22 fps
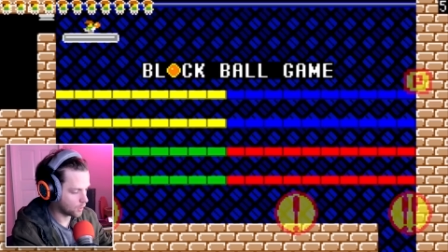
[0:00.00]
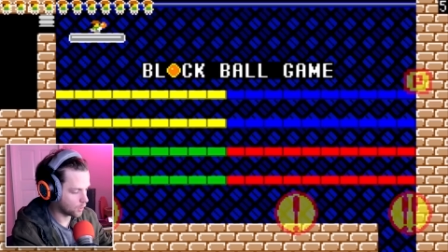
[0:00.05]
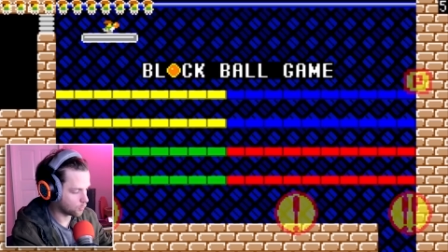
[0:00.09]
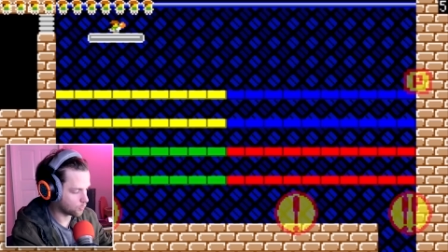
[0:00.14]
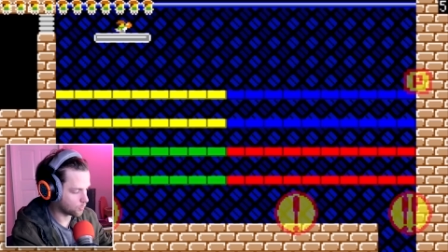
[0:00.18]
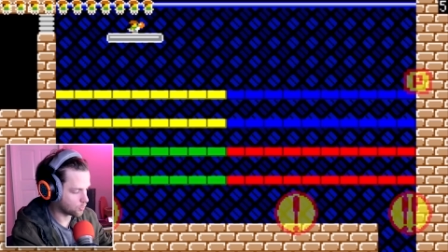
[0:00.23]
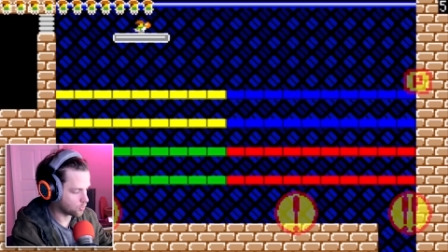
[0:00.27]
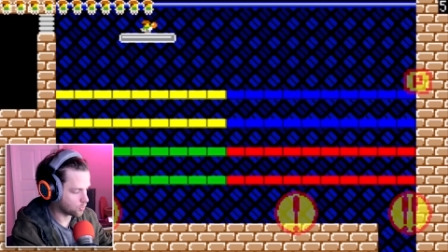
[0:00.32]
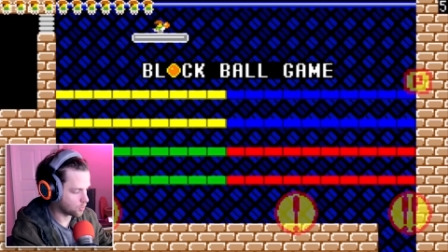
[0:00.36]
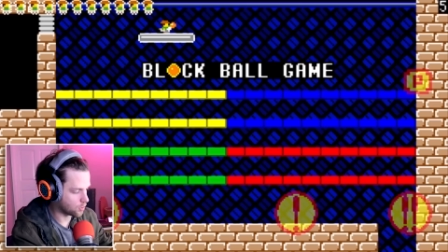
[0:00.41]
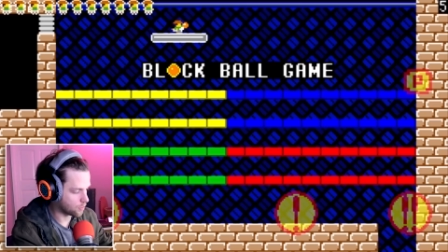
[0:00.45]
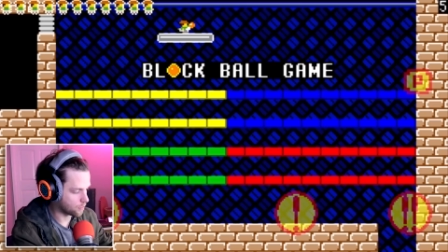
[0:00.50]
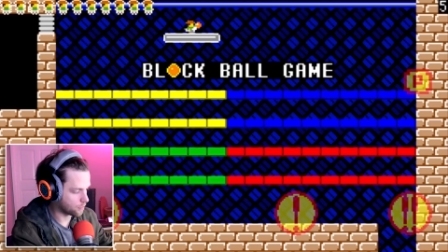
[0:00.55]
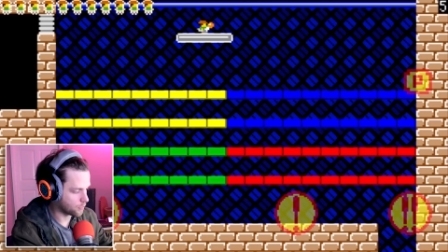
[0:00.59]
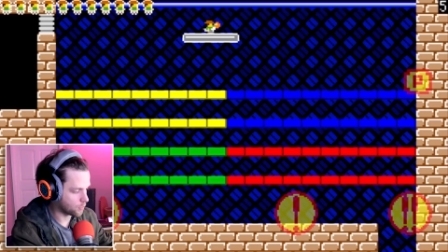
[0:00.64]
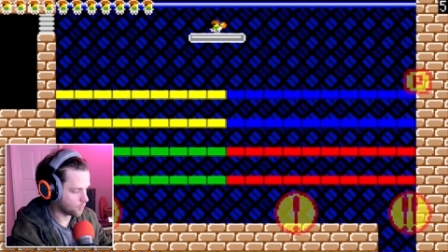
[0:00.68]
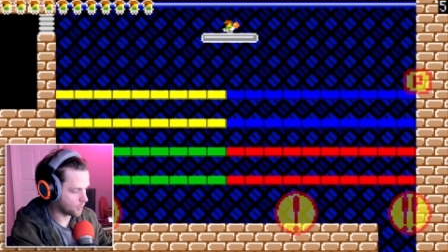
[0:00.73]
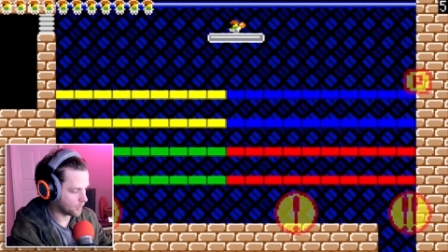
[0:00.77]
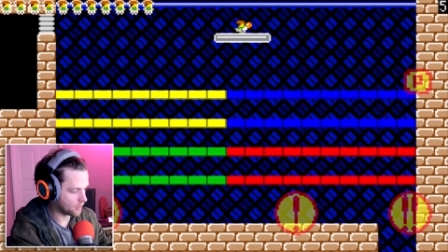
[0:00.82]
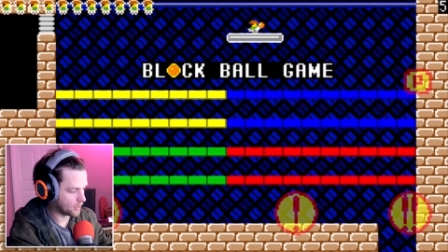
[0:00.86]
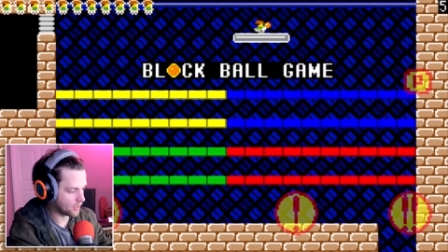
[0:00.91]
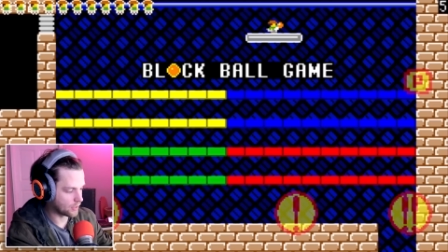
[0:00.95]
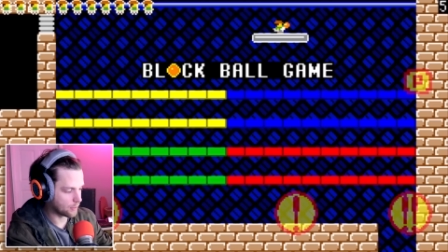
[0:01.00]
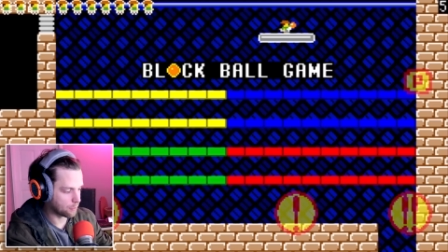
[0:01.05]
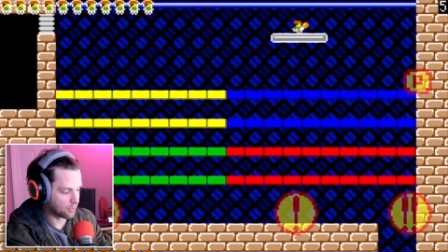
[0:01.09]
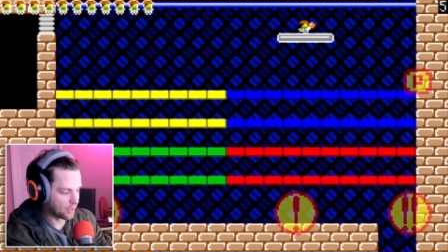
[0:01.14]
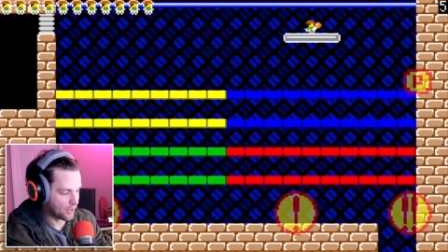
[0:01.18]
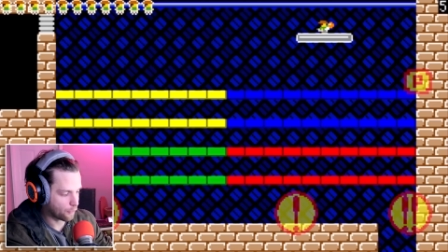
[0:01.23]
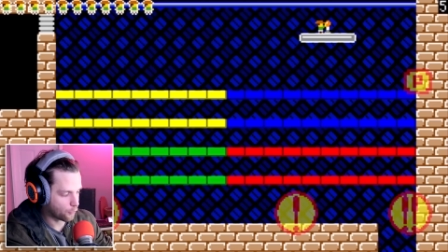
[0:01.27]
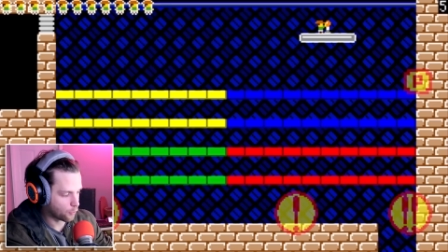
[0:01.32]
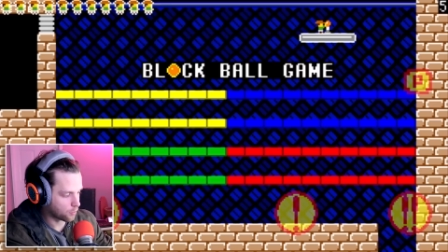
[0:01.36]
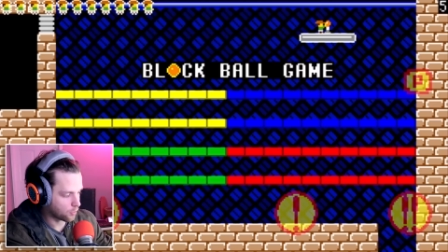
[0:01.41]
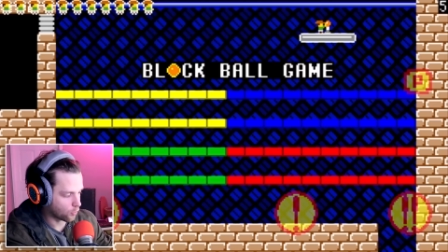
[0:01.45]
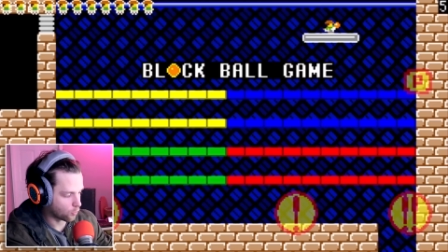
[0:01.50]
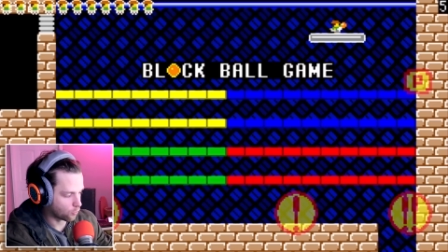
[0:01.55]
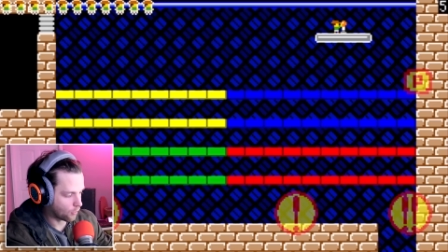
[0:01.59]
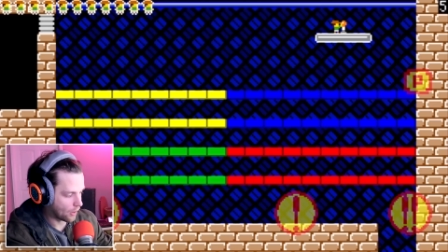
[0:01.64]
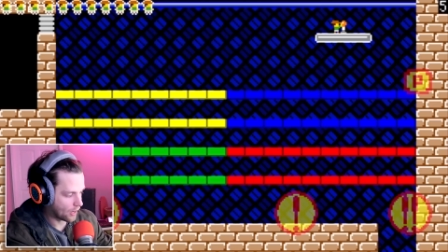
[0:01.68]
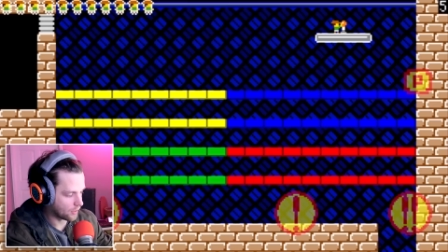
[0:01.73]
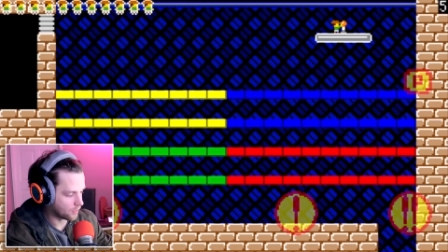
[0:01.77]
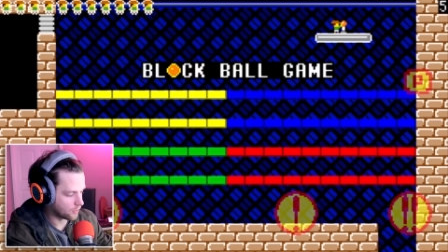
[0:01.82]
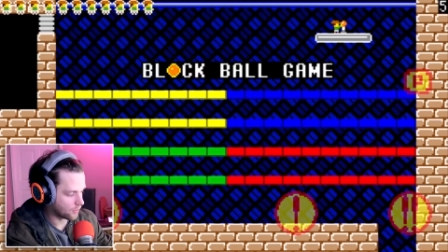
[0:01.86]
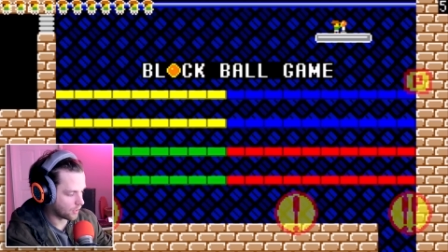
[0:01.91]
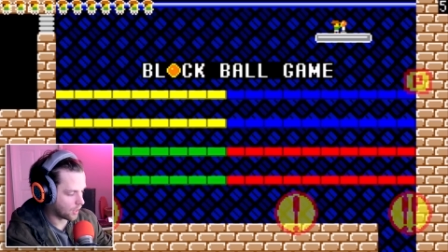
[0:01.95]
Here's what you do. You want to take the platform to the
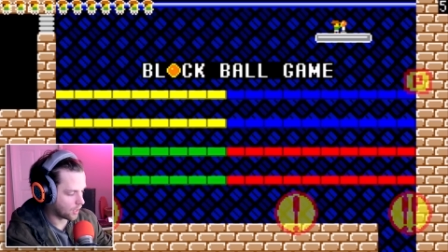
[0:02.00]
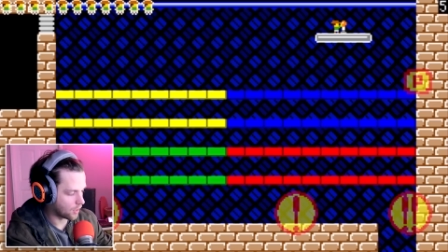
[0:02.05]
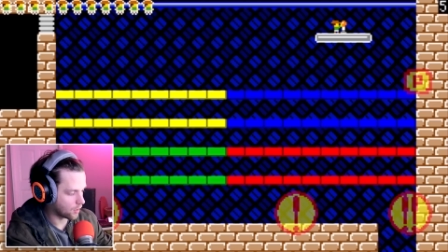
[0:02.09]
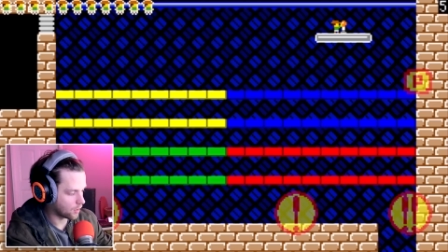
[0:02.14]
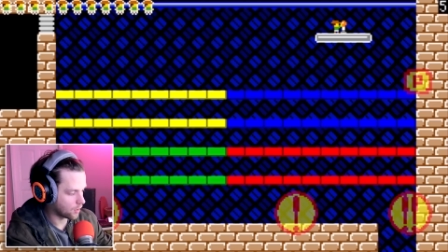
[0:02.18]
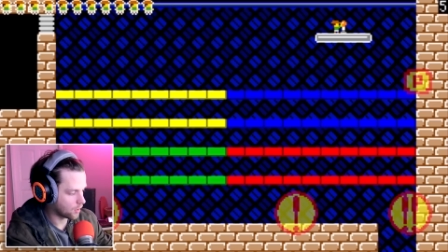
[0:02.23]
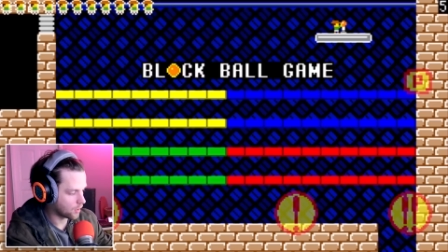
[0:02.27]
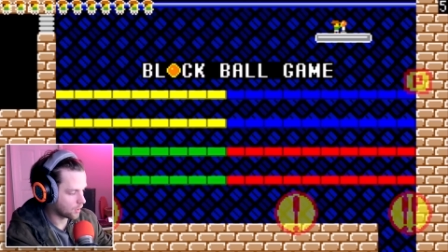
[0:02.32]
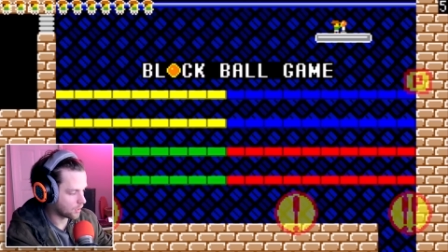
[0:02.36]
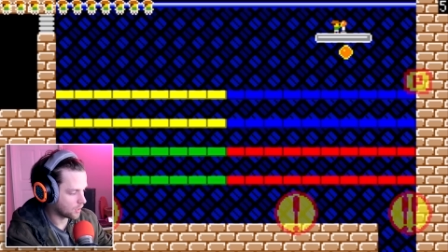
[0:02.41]
right side.